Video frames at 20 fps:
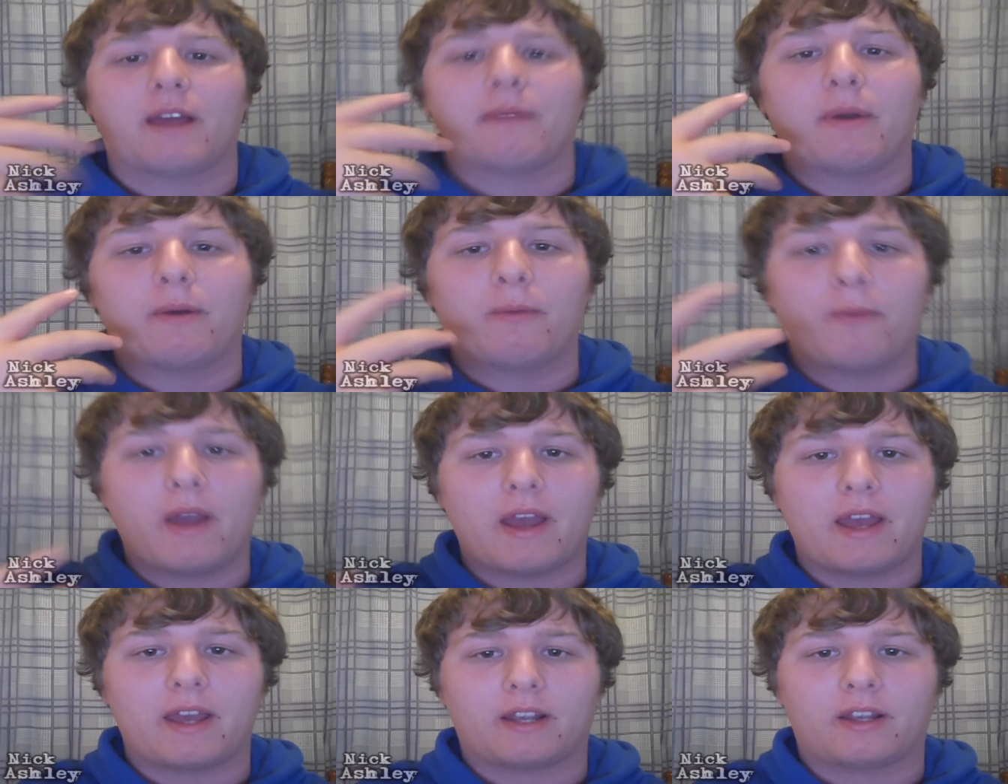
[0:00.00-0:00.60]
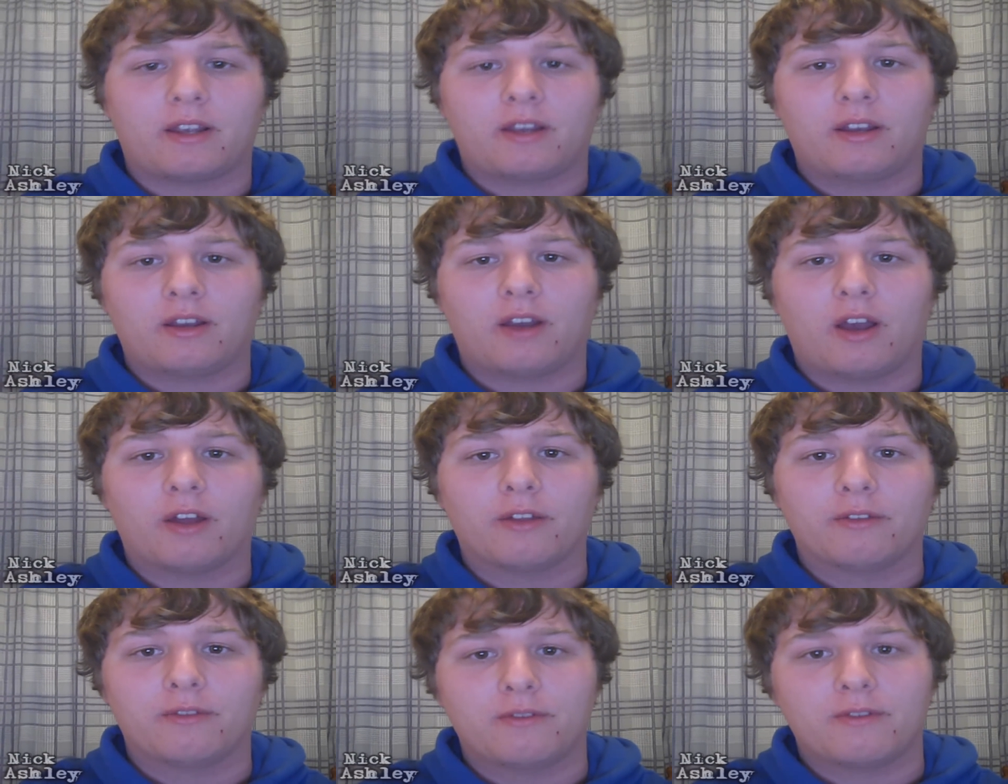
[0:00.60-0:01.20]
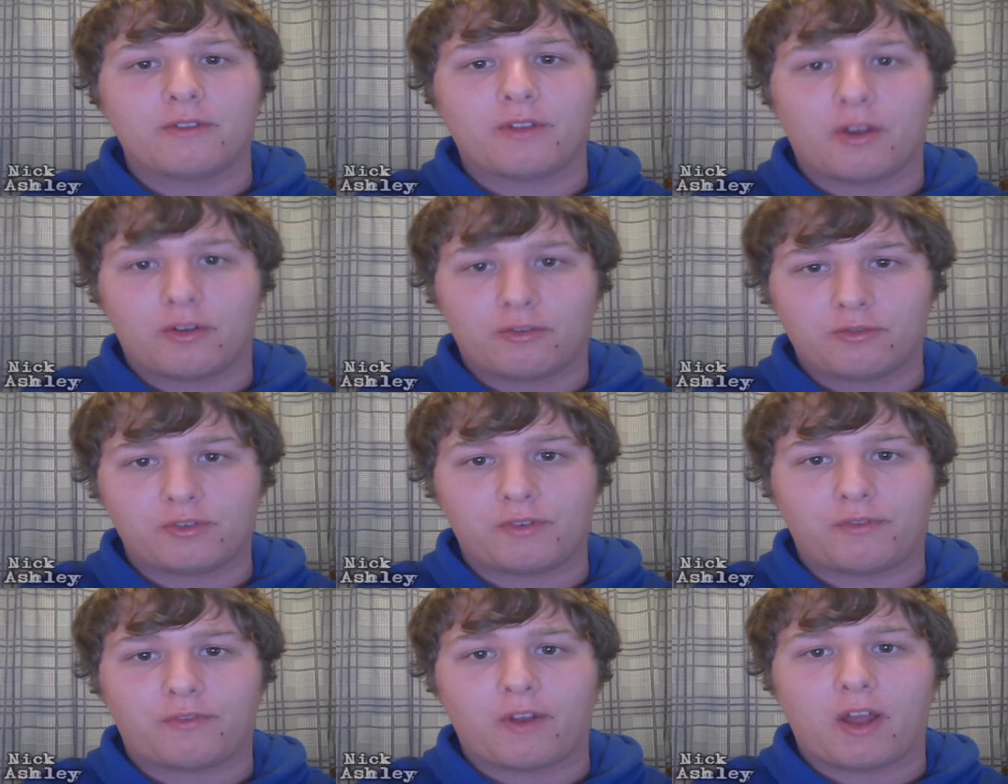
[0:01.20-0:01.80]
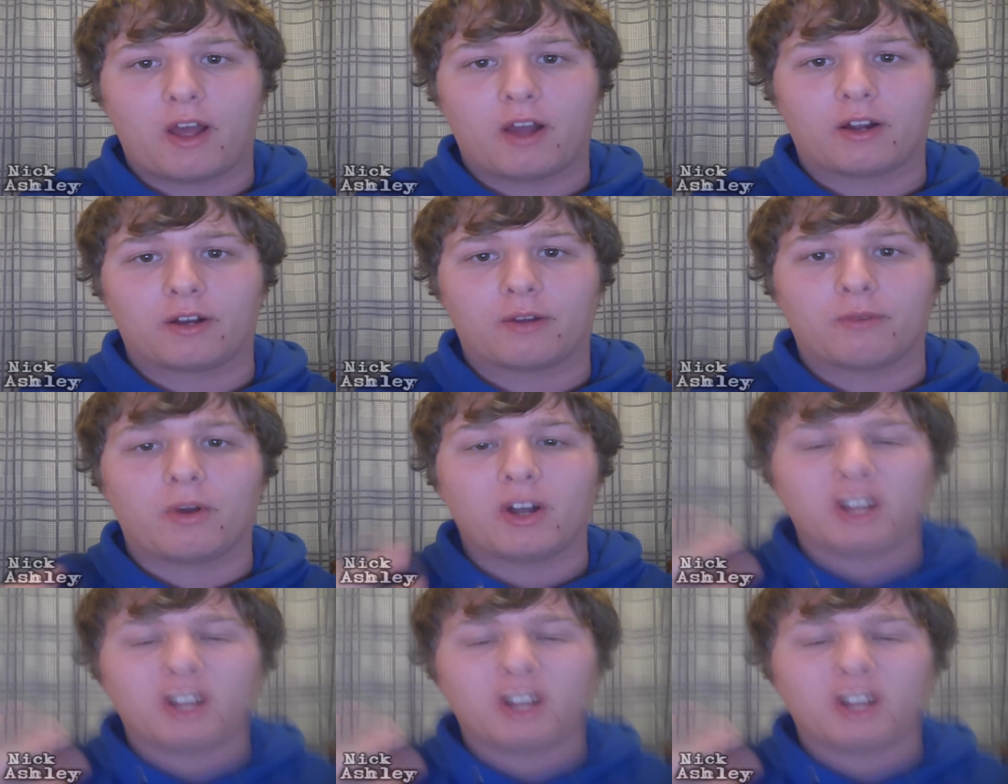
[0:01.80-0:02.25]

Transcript: I'm at work on the 100th vlog.